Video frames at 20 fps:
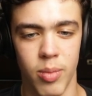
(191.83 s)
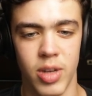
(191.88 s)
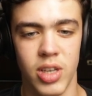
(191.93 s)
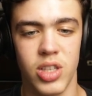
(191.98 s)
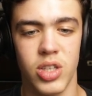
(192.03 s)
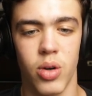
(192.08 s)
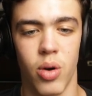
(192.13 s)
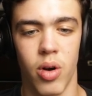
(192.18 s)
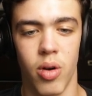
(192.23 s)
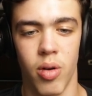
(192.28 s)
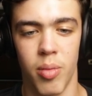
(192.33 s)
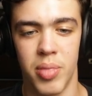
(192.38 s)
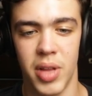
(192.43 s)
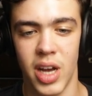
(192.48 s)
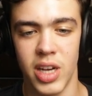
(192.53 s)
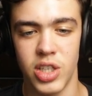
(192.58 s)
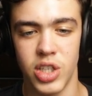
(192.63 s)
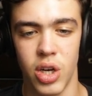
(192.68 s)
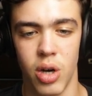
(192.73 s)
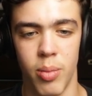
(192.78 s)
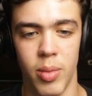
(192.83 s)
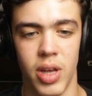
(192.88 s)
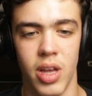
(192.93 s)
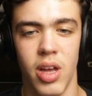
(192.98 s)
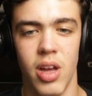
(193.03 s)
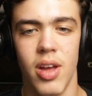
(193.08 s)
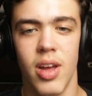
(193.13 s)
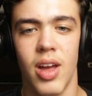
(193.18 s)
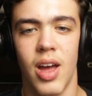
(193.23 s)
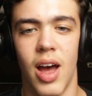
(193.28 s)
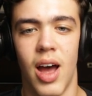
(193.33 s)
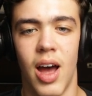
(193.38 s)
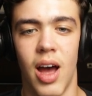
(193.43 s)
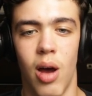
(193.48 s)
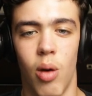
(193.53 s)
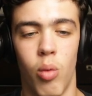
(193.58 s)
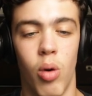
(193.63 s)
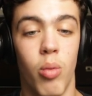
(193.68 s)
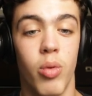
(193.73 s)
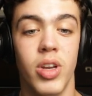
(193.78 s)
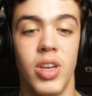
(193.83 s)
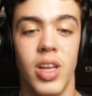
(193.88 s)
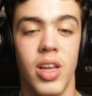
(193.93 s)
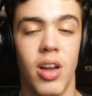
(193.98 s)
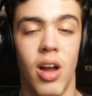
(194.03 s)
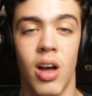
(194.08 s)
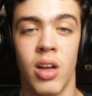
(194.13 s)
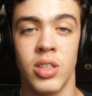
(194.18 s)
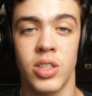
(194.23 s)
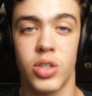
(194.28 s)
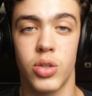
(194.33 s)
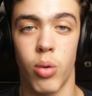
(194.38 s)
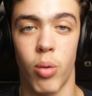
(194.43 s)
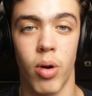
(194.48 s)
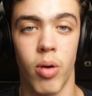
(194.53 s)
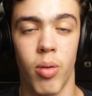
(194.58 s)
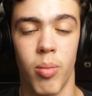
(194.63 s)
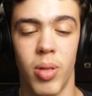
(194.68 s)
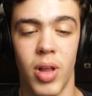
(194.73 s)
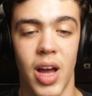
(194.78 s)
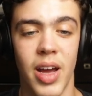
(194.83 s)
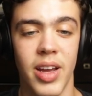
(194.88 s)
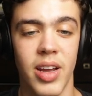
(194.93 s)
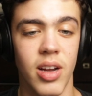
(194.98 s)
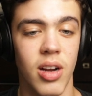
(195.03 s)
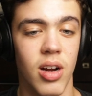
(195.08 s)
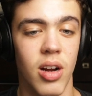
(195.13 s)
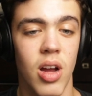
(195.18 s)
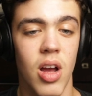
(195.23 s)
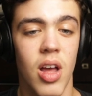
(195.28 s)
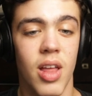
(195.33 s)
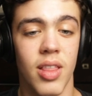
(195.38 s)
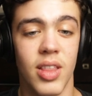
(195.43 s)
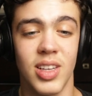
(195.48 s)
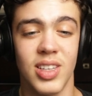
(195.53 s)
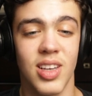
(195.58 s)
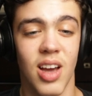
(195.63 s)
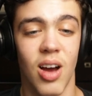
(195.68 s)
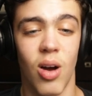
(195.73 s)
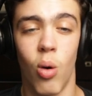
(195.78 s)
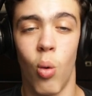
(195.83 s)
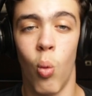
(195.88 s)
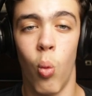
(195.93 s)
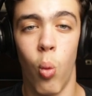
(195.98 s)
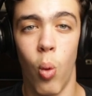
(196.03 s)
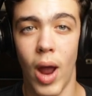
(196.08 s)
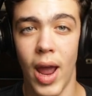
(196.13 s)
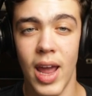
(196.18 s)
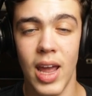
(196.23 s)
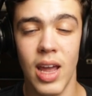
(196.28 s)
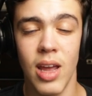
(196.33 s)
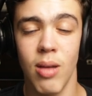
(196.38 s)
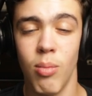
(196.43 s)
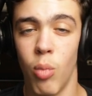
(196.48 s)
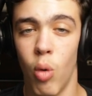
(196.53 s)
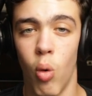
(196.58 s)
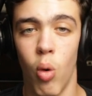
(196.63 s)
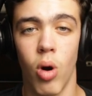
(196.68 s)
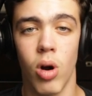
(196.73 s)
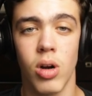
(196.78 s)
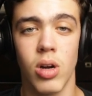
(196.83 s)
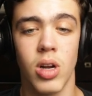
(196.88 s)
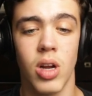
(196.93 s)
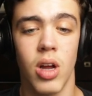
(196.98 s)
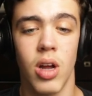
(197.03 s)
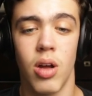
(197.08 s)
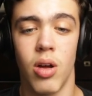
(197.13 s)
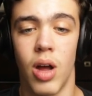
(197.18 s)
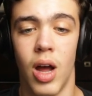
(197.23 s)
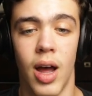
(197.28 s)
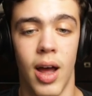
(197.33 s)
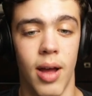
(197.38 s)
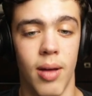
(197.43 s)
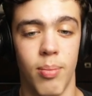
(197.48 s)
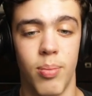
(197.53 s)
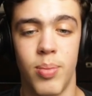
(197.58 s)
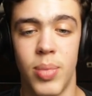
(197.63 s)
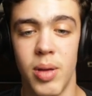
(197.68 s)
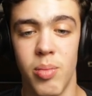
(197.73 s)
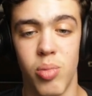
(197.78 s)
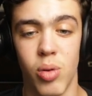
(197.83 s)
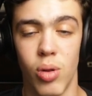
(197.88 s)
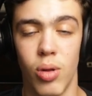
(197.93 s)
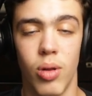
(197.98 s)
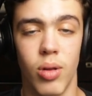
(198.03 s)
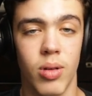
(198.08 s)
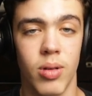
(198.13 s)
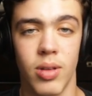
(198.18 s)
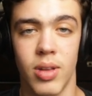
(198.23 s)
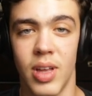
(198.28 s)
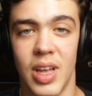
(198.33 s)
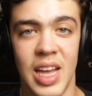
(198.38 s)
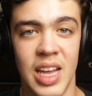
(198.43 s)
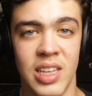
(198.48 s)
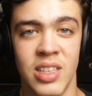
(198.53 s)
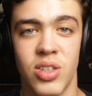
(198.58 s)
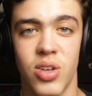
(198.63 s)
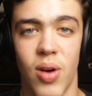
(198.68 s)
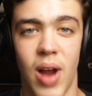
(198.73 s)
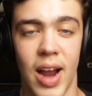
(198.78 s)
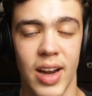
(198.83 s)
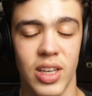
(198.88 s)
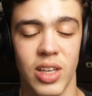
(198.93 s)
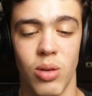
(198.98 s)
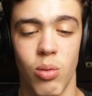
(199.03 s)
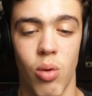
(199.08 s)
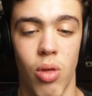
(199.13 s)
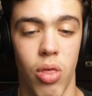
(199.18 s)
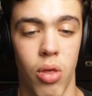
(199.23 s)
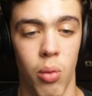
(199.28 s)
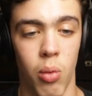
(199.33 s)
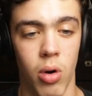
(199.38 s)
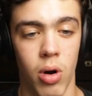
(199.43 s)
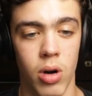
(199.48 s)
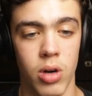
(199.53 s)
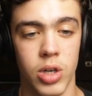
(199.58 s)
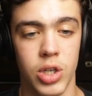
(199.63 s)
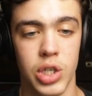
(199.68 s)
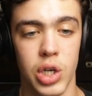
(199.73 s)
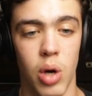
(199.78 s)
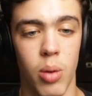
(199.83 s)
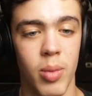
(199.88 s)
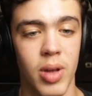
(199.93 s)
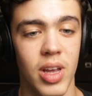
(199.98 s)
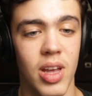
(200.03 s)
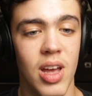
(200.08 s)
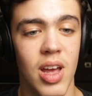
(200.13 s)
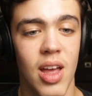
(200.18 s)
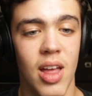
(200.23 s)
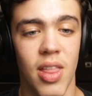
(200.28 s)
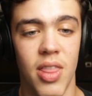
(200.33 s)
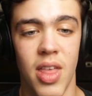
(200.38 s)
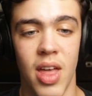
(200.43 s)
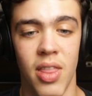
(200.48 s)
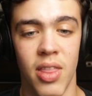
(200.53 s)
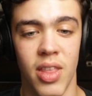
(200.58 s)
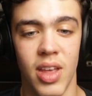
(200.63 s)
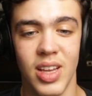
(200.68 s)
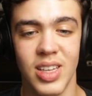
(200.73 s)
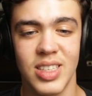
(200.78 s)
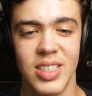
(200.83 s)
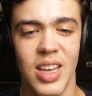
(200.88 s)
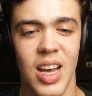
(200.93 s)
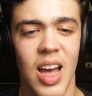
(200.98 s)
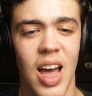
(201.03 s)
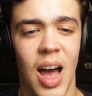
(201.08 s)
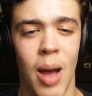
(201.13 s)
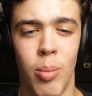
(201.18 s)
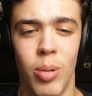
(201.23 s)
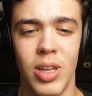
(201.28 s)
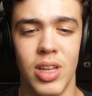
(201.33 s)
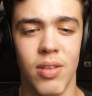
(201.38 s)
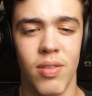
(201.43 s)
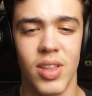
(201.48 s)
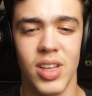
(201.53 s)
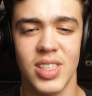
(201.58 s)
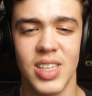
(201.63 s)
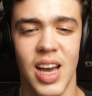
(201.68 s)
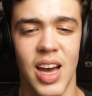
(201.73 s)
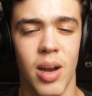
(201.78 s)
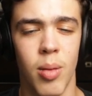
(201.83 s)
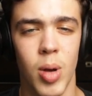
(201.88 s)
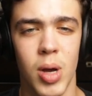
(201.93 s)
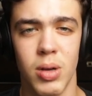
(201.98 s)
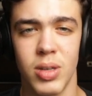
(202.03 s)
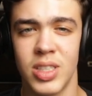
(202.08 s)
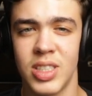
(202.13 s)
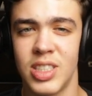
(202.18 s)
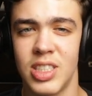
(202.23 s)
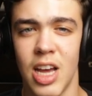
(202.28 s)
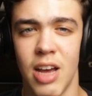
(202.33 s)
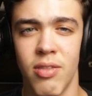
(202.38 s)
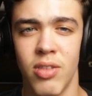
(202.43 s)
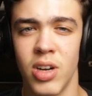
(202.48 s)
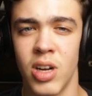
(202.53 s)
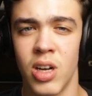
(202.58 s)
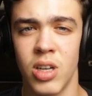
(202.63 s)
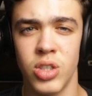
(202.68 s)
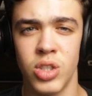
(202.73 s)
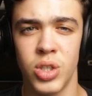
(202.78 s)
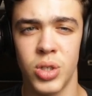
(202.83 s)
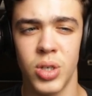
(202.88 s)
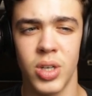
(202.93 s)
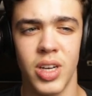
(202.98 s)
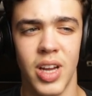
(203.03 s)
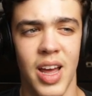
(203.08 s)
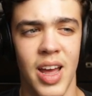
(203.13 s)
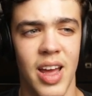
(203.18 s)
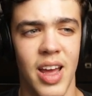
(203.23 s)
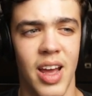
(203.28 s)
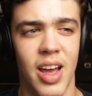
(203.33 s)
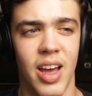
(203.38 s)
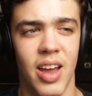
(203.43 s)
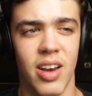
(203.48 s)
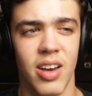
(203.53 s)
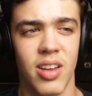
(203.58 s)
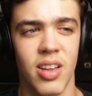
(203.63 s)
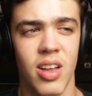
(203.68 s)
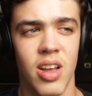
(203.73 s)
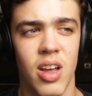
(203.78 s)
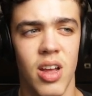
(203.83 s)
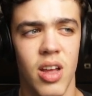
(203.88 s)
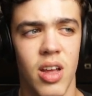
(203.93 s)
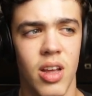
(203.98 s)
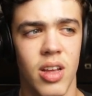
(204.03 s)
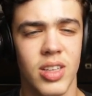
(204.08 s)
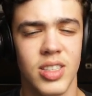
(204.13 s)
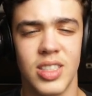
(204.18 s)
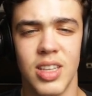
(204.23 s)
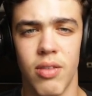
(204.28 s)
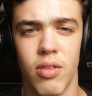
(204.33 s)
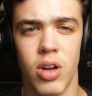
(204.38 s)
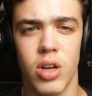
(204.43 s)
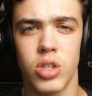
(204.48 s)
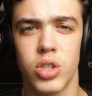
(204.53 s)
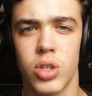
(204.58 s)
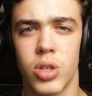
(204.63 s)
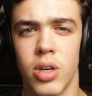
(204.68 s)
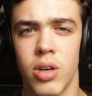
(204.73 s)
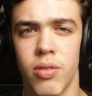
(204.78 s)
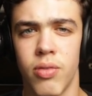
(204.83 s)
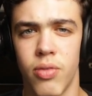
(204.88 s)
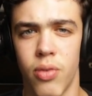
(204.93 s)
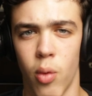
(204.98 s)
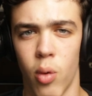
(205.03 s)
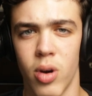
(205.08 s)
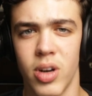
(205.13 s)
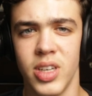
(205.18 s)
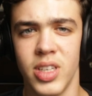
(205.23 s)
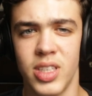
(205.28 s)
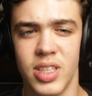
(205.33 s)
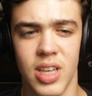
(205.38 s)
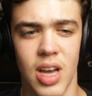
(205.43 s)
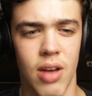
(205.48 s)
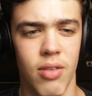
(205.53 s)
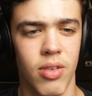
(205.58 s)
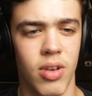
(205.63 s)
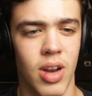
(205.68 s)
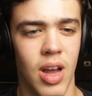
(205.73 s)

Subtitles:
story reply show me. What we did on story reply here, this got way more people interacting with the word show me than this. I believe this had about 747,